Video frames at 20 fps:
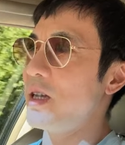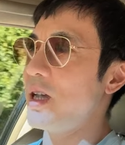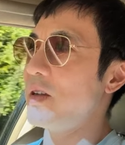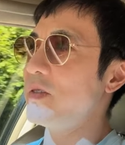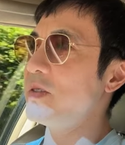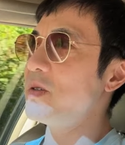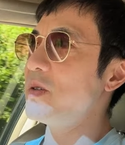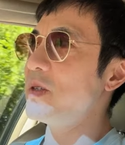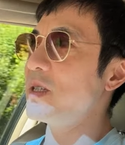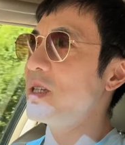
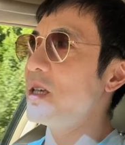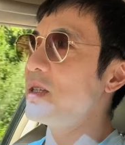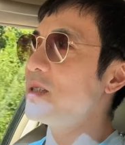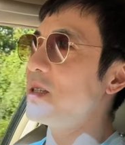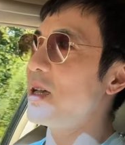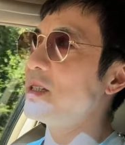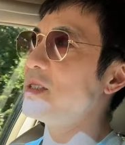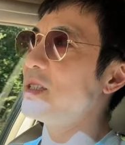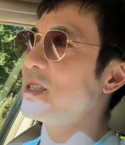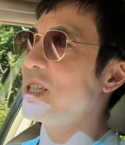Everyone keeps,
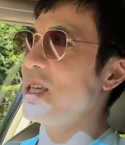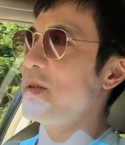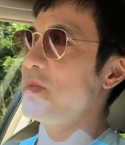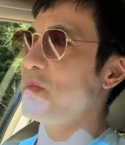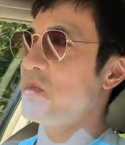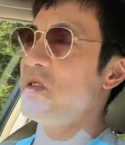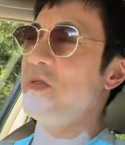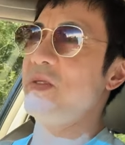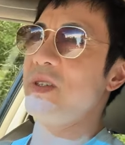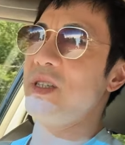has to keep
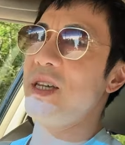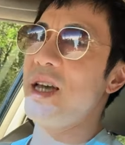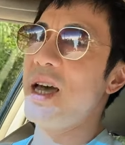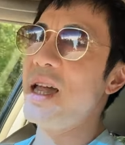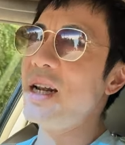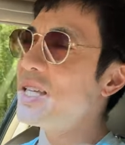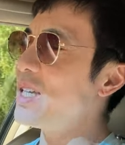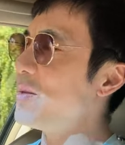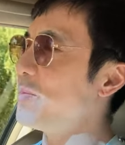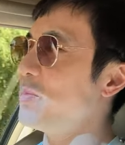moving. You
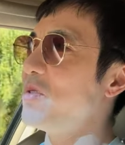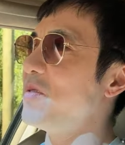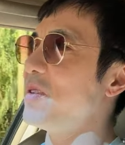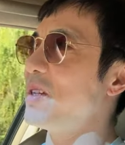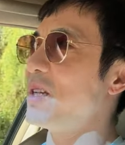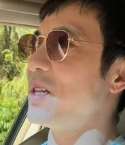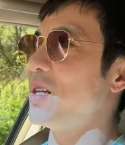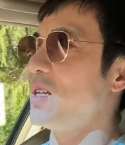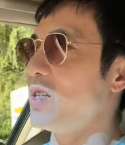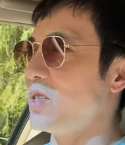got to keep
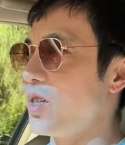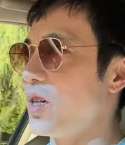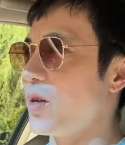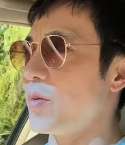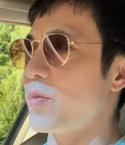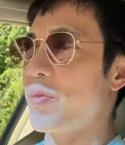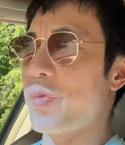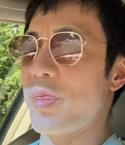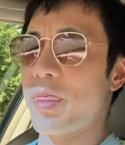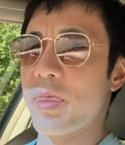moving in a
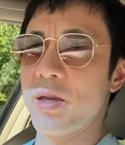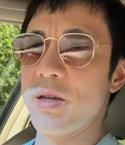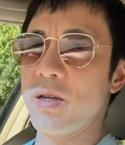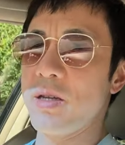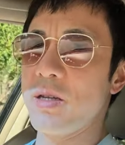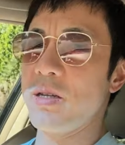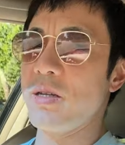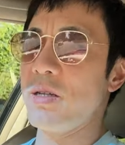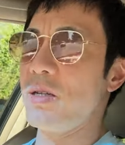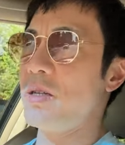
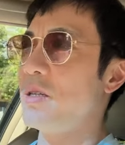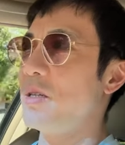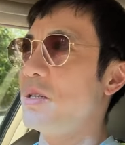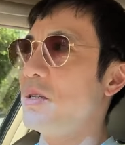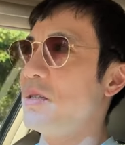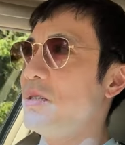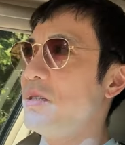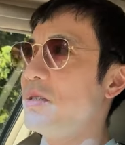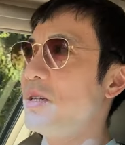gym.